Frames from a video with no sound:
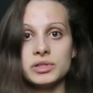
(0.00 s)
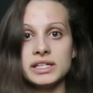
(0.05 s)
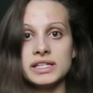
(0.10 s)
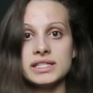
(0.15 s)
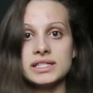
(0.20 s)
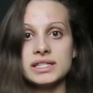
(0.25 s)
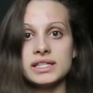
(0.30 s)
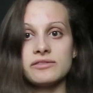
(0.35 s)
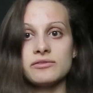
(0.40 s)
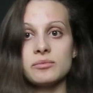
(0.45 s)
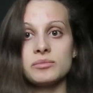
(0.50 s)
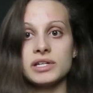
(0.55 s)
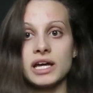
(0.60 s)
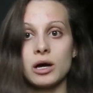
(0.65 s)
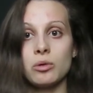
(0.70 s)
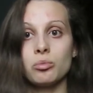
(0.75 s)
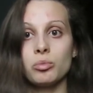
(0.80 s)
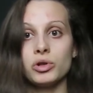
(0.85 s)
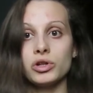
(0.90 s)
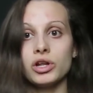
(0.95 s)
please leave them
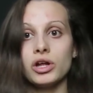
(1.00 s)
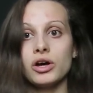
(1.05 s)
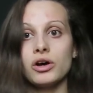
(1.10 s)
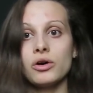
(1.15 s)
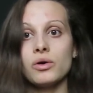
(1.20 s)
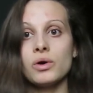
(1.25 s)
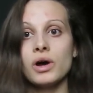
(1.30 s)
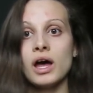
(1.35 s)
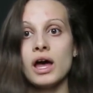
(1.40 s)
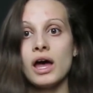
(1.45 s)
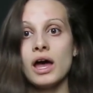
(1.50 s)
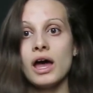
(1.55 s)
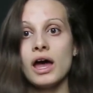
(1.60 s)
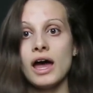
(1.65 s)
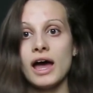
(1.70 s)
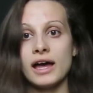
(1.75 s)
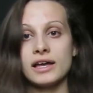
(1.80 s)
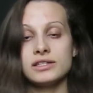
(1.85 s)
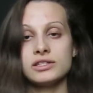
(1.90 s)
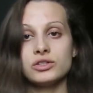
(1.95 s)
down below.
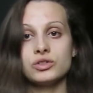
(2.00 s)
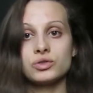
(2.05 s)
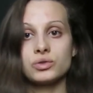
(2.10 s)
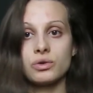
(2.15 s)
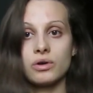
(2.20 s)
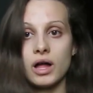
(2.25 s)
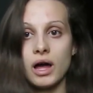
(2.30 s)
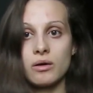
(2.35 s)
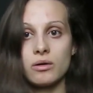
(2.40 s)
As usual,